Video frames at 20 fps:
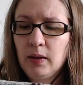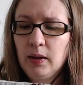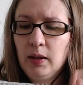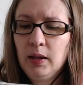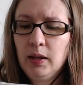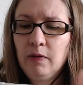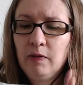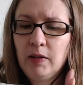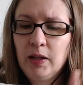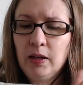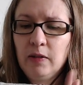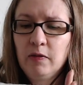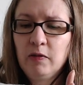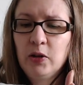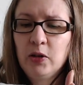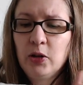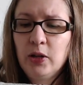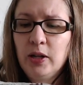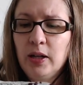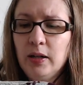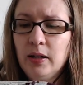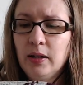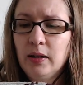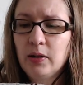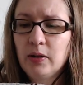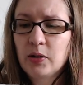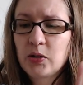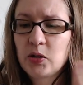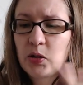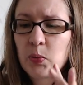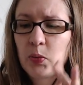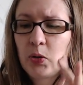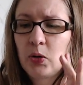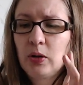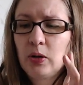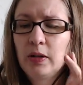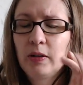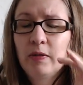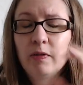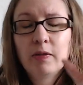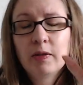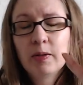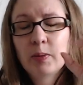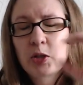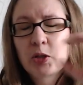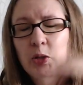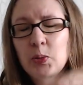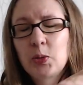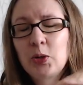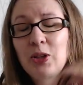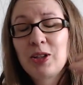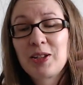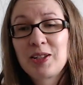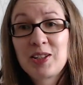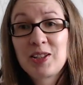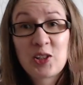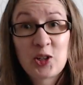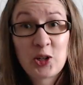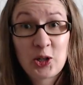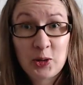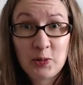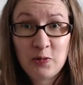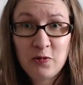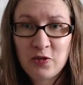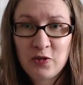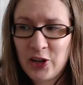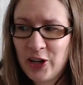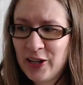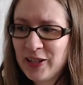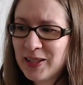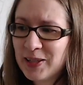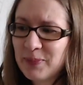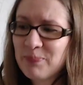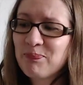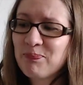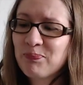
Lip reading: even if you're knitting the smallest circumference,